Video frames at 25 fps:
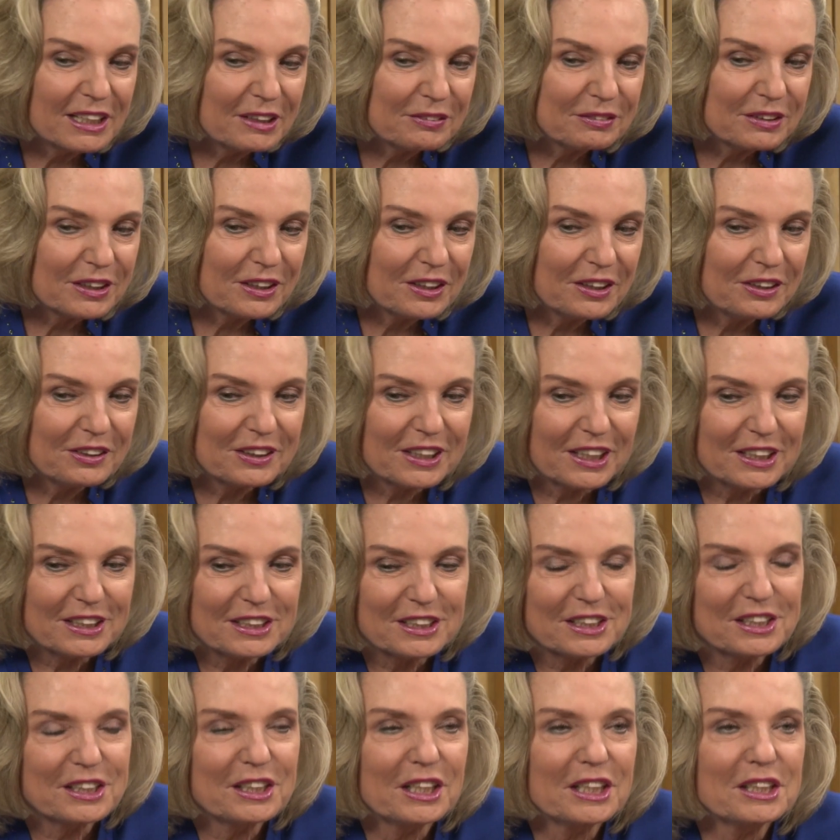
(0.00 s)
I lived in the
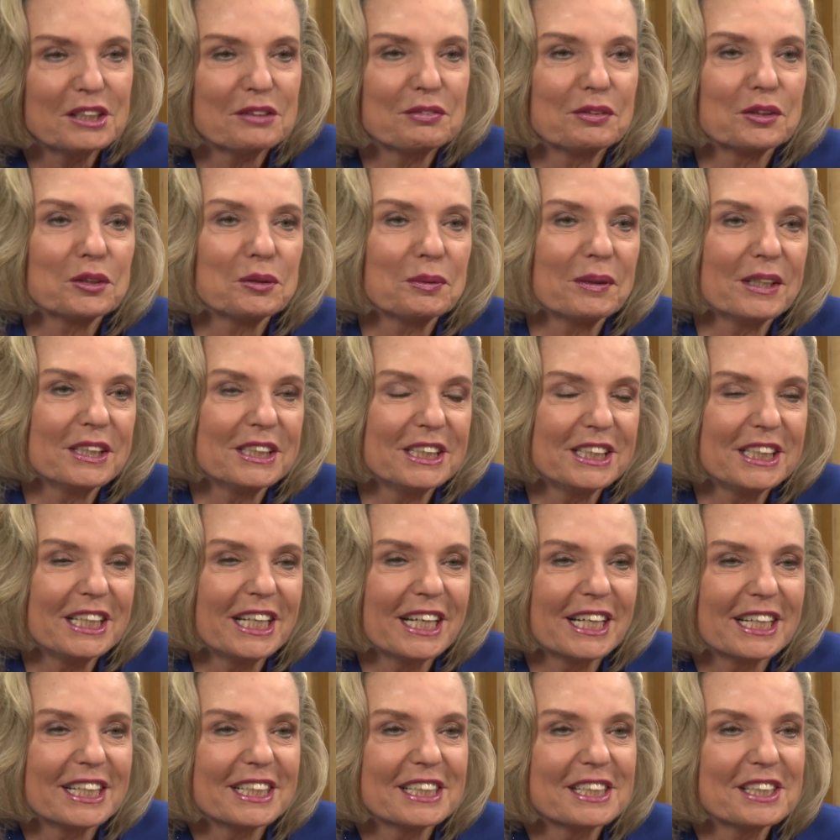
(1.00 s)
United States for 20
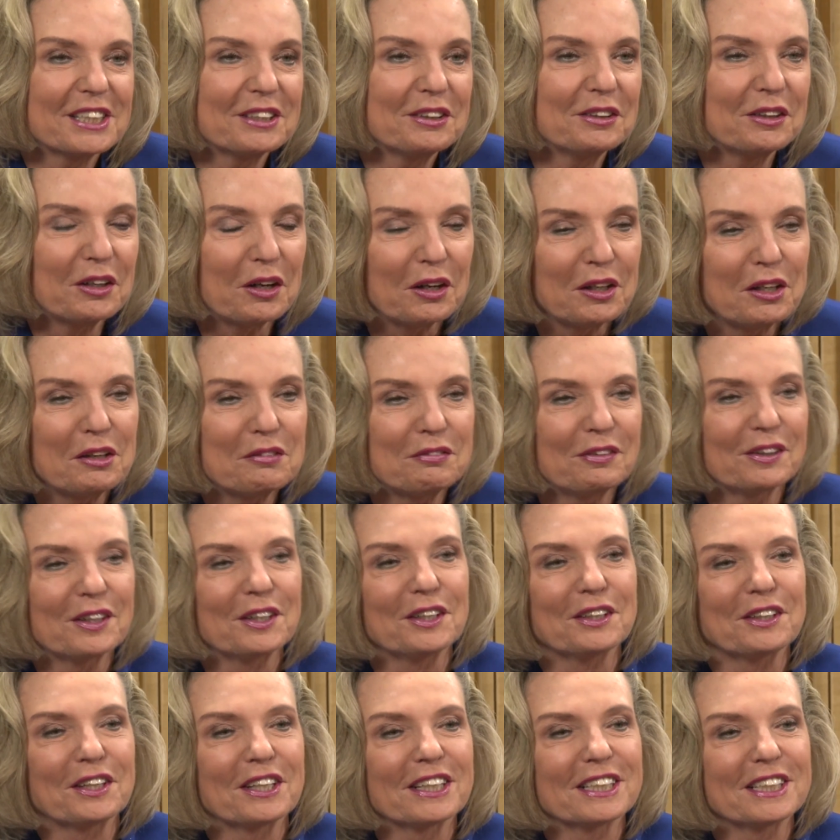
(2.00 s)
years, you know, he
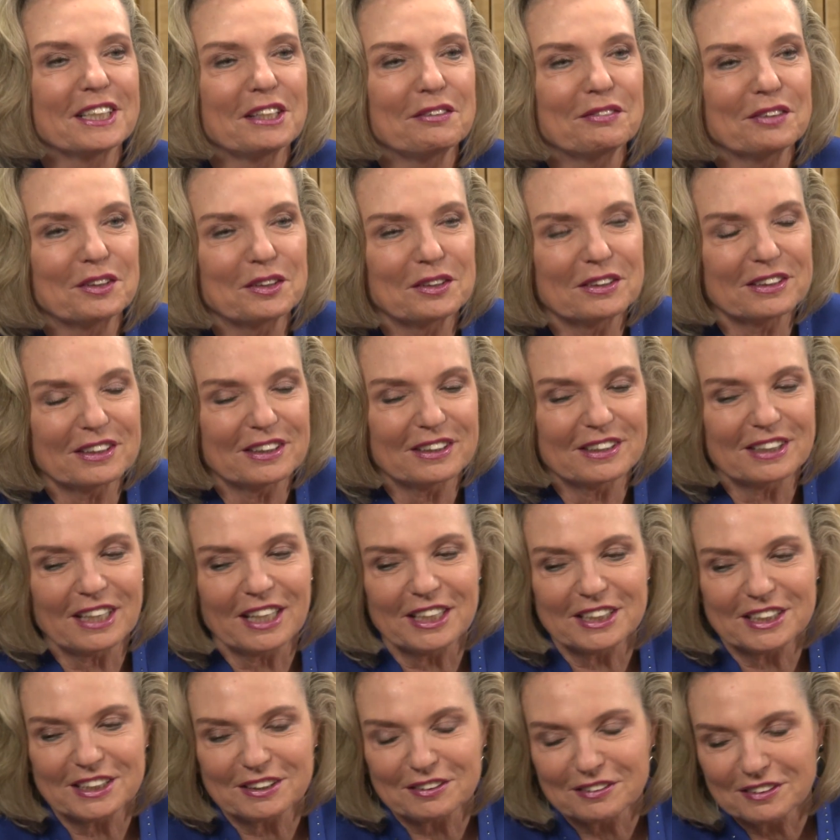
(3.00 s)
felt that even
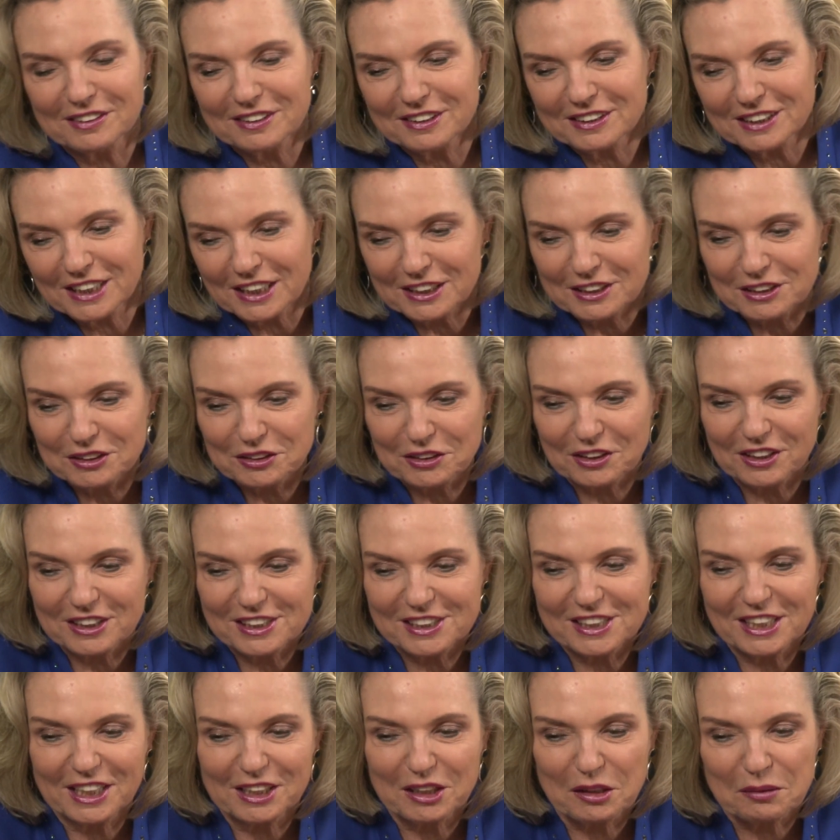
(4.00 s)
I didn't get into
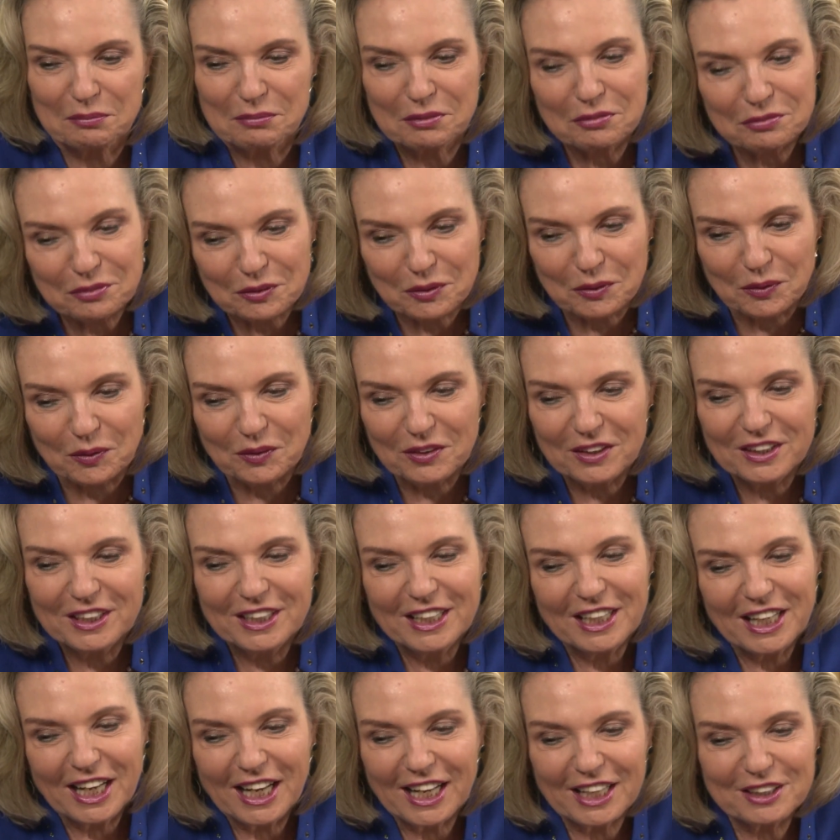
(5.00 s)
the Senate before,
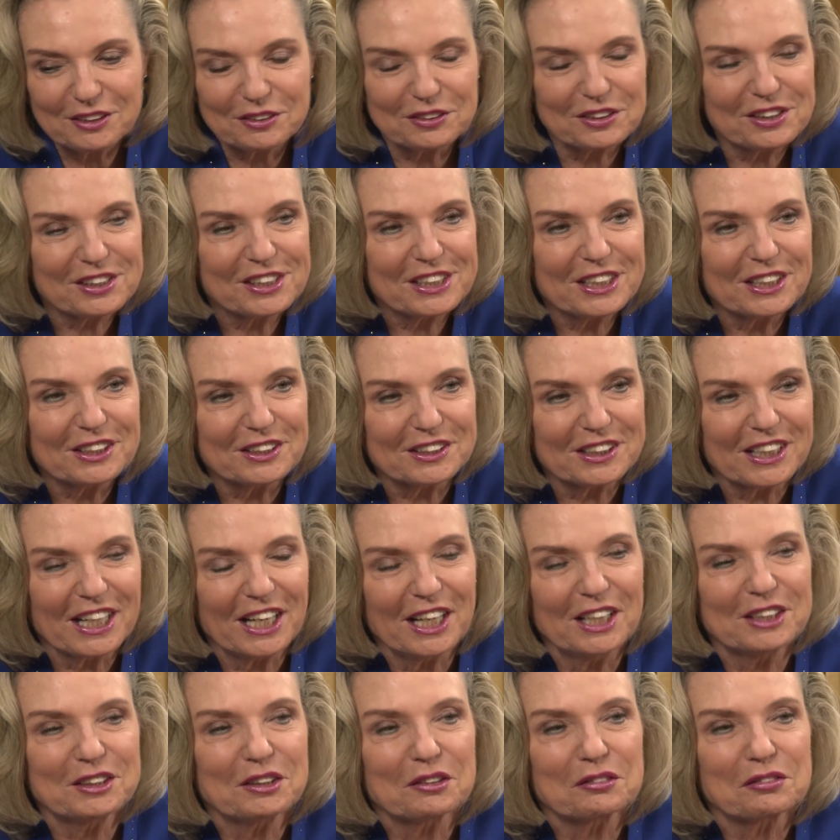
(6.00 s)
I could still
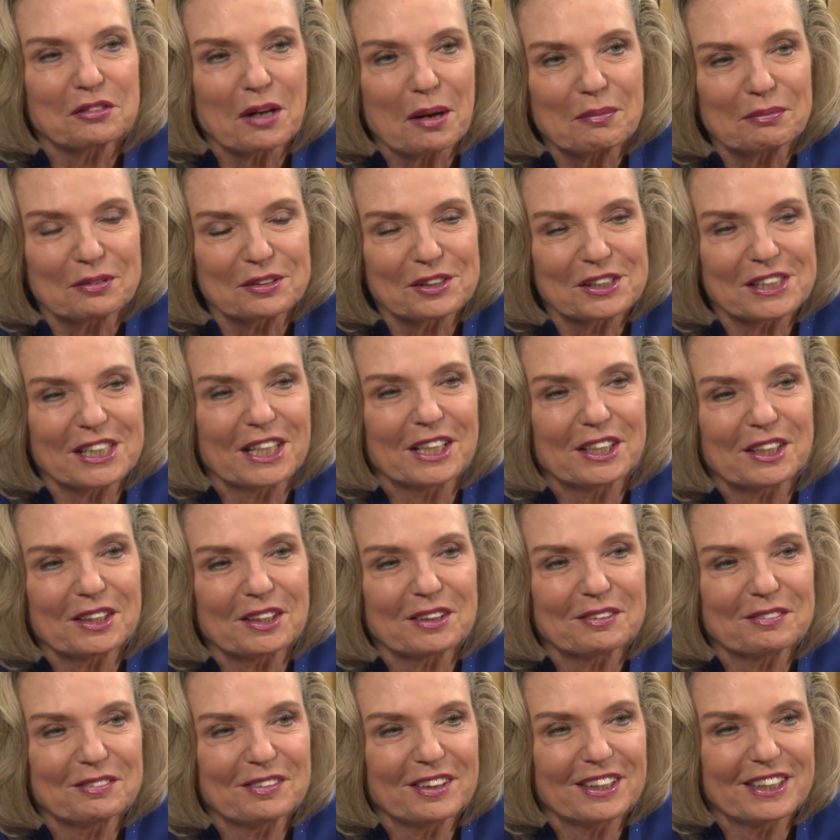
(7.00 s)
kind of
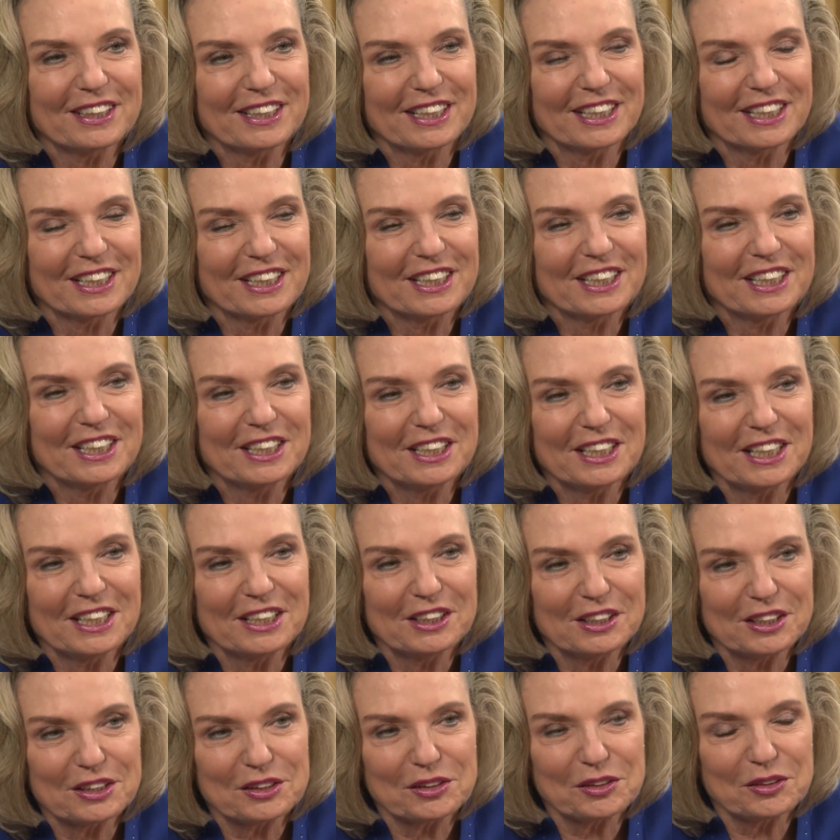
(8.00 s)
represent them
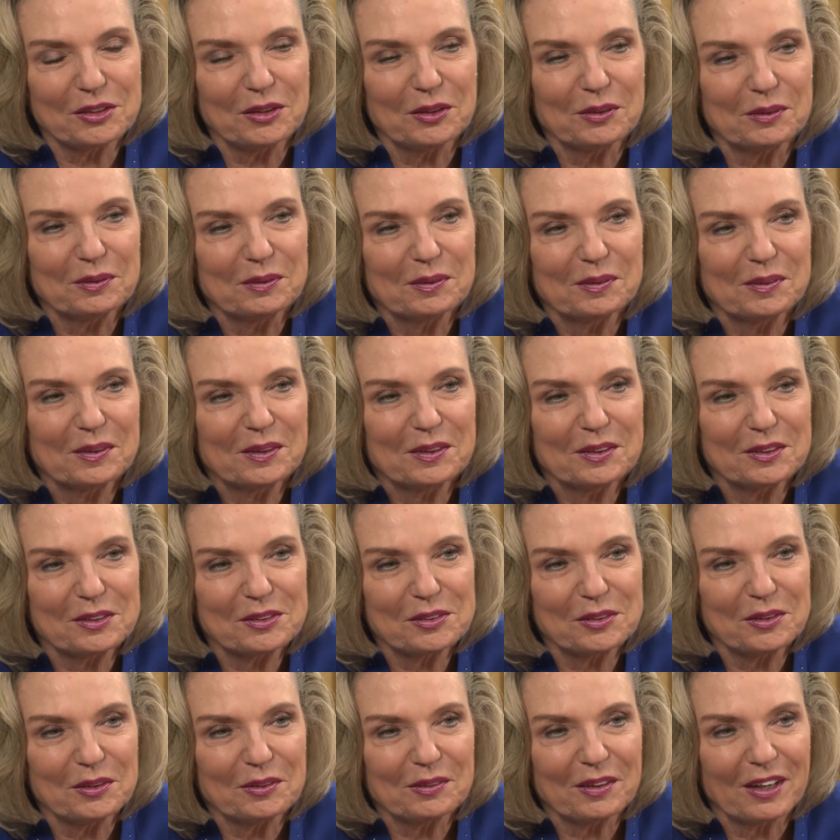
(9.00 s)
in this new
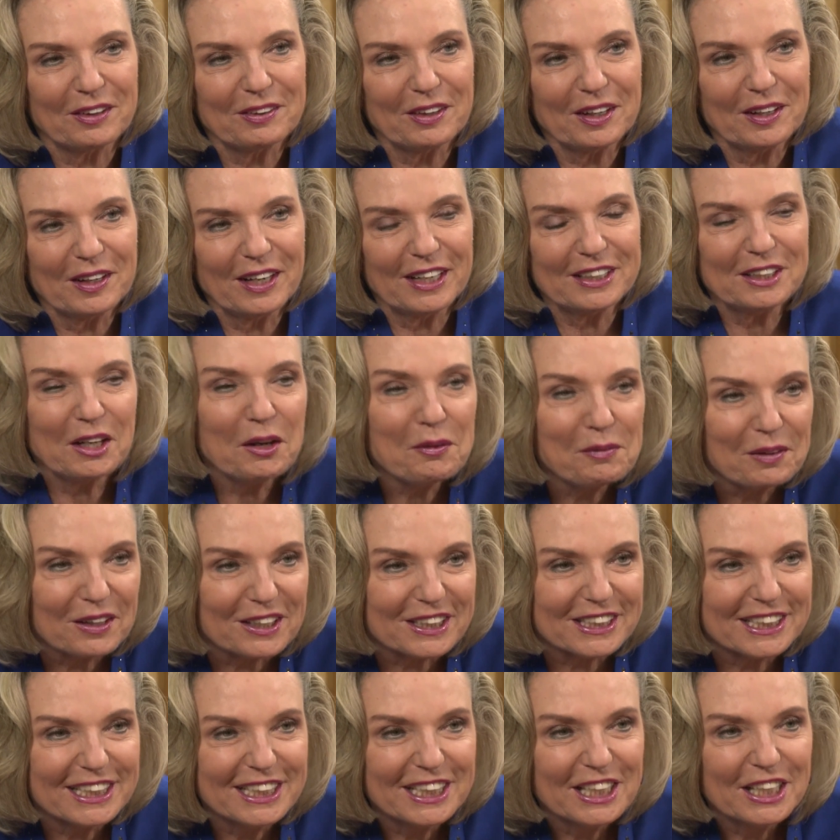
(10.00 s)
area. And I
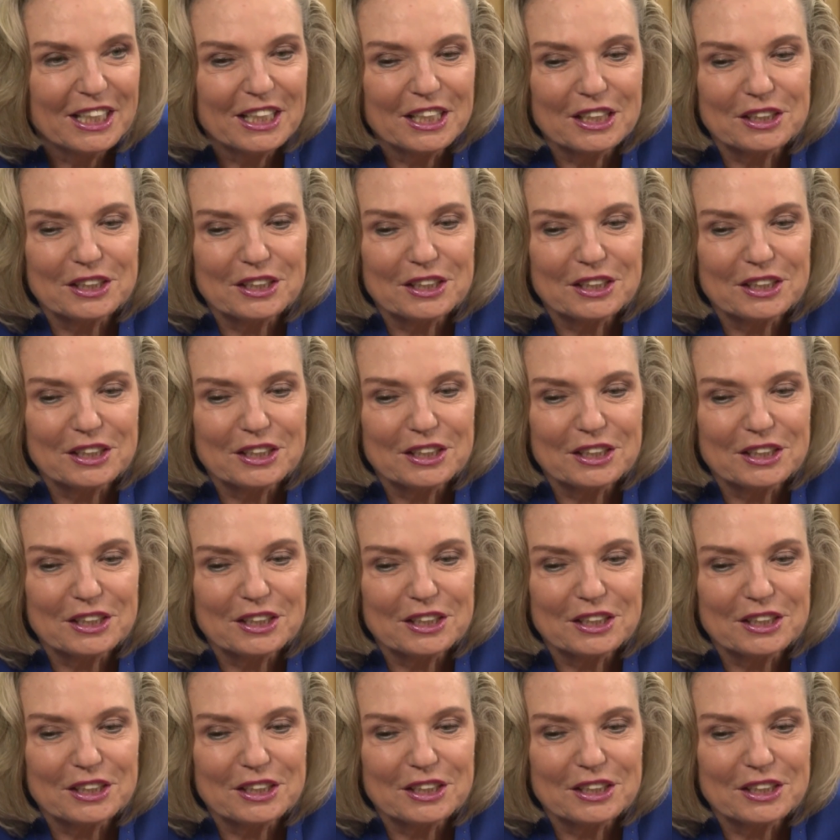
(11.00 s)
won.